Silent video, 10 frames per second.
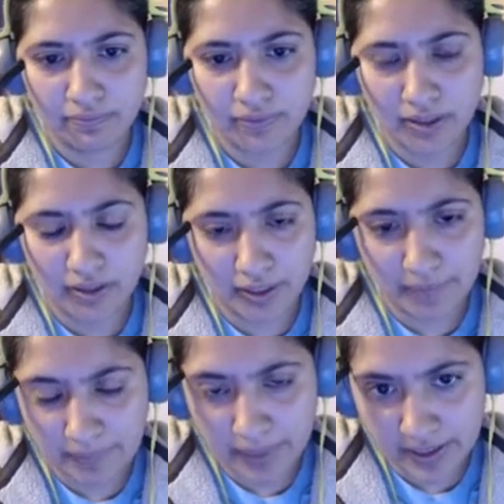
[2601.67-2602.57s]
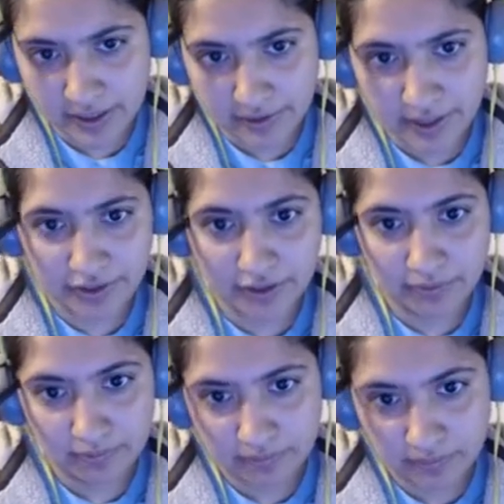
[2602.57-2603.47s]
yeah, like my basic render.
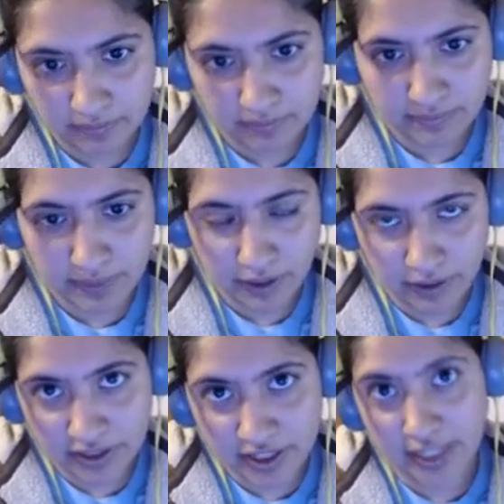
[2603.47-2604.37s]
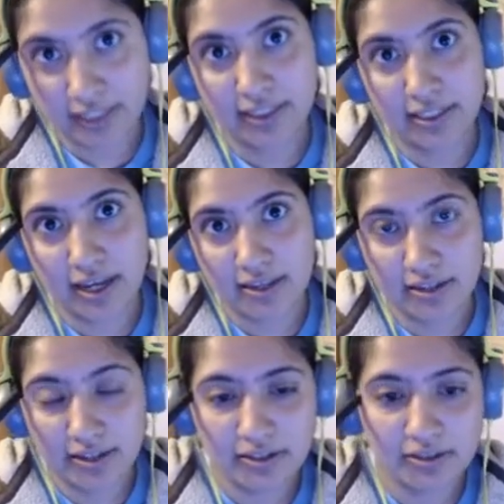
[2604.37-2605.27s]
My art style as
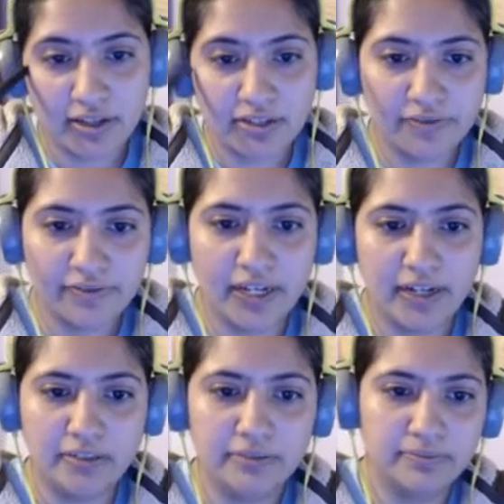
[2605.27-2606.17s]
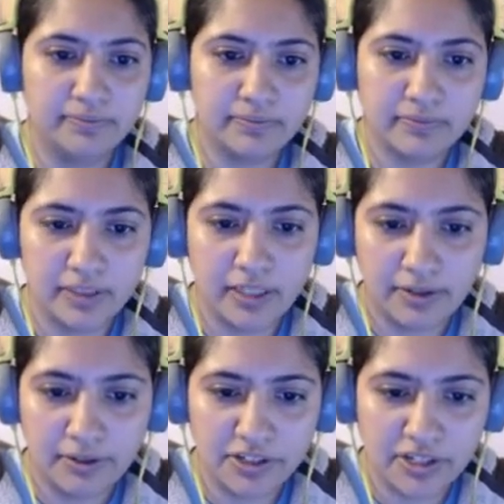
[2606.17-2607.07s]
it is as of now, and
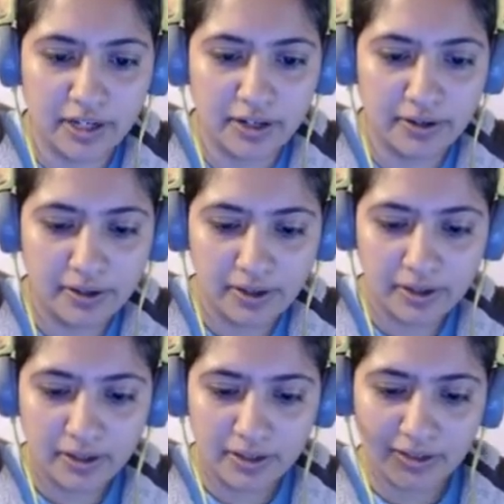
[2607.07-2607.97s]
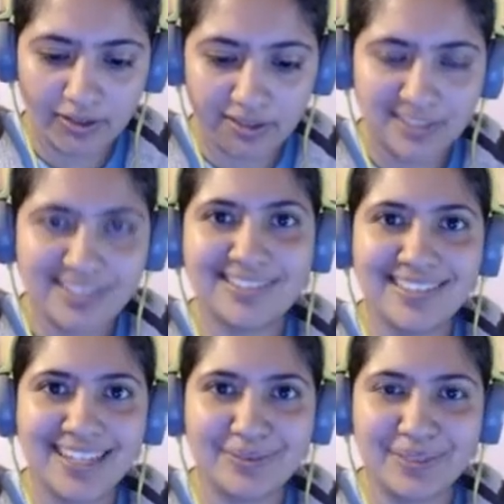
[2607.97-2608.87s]
how I shade.
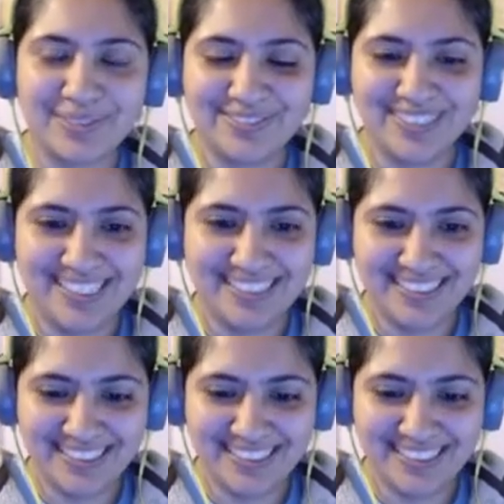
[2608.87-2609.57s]
That'll be fun.